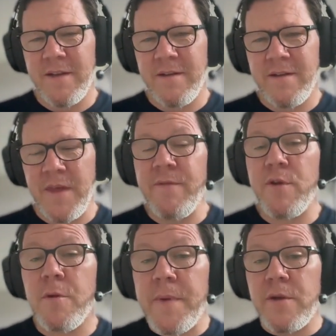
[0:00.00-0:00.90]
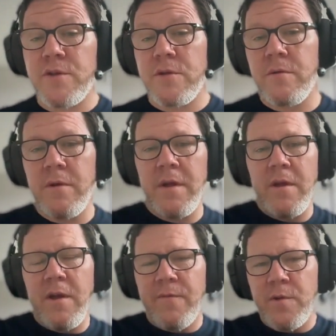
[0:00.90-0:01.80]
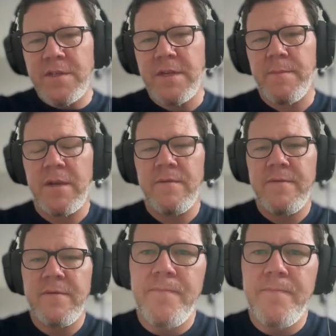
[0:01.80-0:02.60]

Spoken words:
And if you compare to, of course, the amount of